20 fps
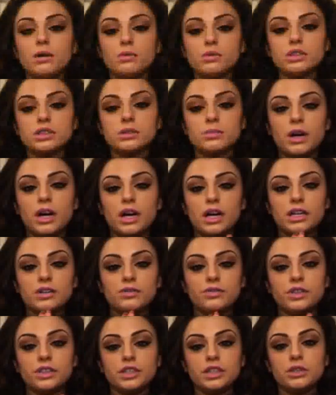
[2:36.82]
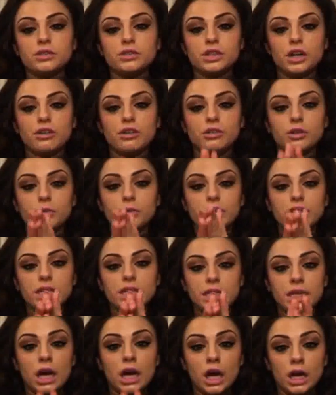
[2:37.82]
That was my video diary
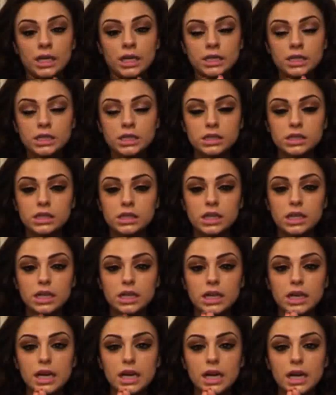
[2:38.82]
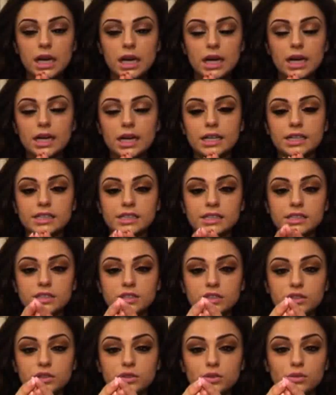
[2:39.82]
week 9,
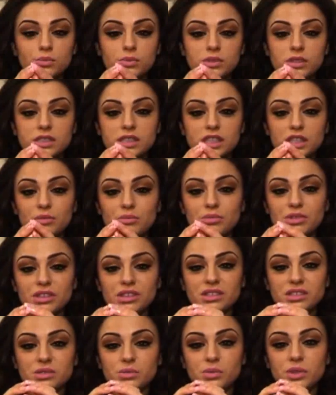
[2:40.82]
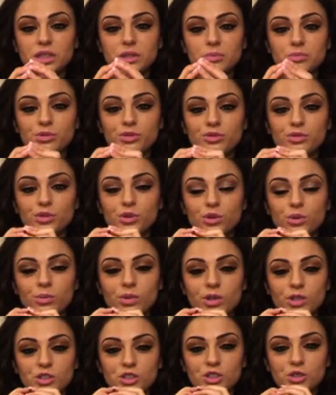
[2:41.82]
and you'll be seeing me this week perform
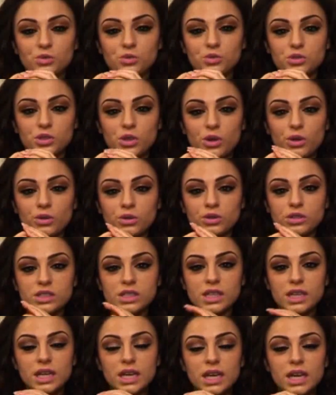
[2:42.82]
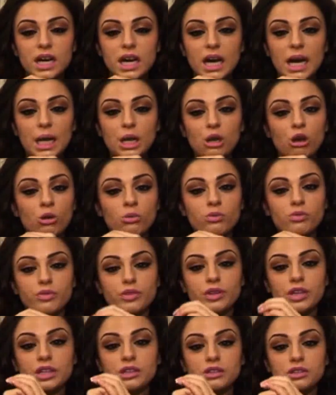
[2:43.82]
my 2 songs, and
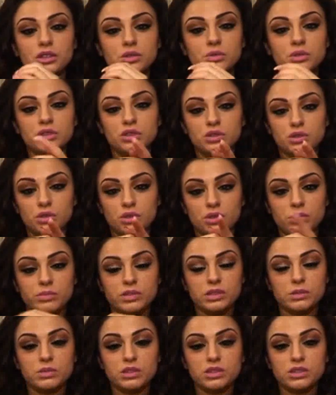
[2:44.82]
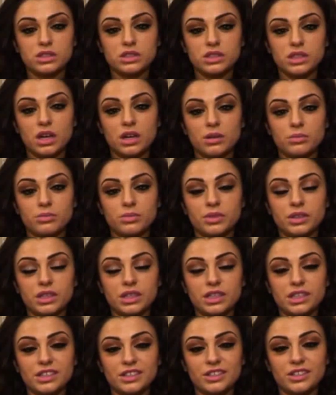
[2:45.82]
hopefully you enjoy them as much as I'm
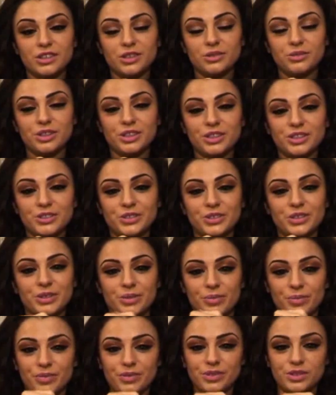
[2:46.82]
going to enjoy them.